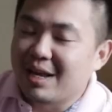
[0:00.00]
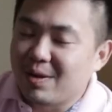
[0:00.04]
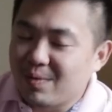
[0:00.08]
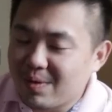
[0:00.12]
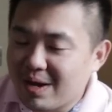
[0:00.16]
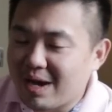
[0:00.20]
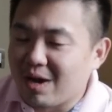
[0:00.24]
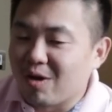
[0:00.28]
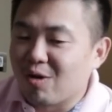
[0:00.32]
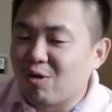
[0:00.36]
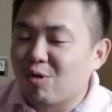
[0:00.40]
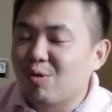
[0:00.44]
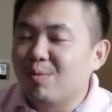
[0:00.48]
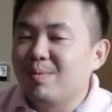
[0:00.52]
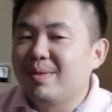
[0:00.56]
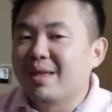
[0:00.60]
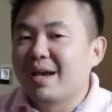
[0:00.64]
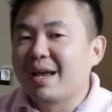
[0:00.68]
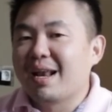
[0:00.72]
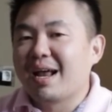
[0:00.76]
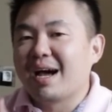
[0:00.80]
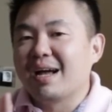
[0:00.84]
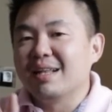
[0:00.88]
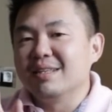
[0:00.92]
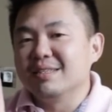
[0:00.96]
Anyway, I hope
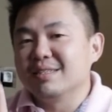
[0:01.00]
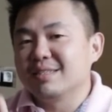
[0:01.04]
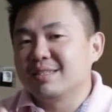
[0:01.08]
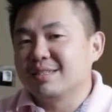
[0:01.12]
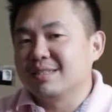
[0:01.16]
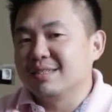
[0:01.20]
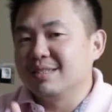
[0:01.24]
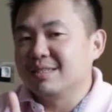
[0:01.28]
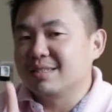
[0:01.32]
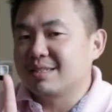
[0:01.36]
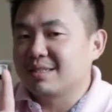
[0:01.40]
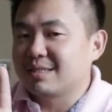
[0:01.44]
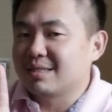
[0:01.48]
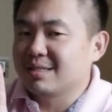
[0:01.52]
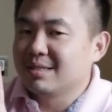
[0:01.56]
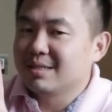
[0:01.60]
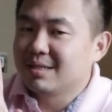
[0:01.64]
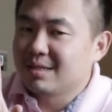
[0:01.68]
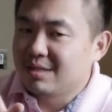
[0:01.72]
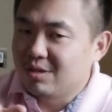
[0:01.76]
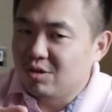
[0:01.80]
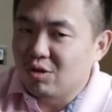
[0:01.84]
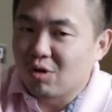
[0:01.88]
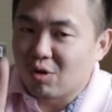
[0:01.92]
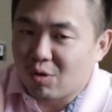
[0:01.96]
that answers
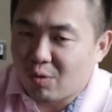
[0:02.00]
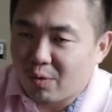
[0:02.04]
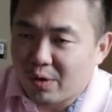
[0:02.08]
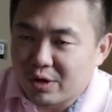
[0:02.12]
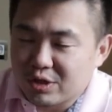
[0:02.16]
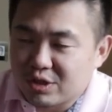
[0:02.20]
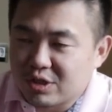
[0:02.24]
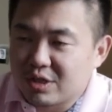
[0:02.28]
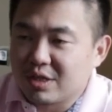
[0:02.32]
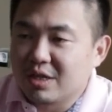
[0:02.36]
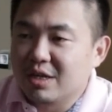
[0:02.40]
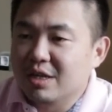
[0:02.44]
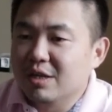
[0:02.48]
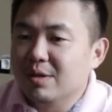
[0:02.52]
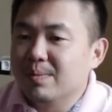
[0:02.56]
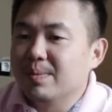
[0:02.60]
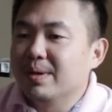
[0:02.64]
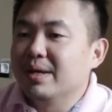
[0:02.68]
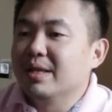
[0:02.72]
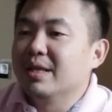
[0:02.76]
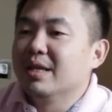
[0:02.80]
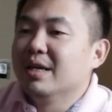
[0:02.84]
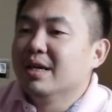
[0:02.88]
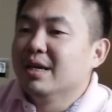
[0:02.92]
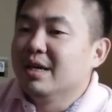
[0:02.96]
your question a little
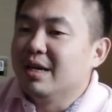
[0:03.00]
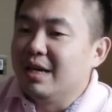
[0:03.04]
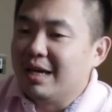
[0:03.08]
bit.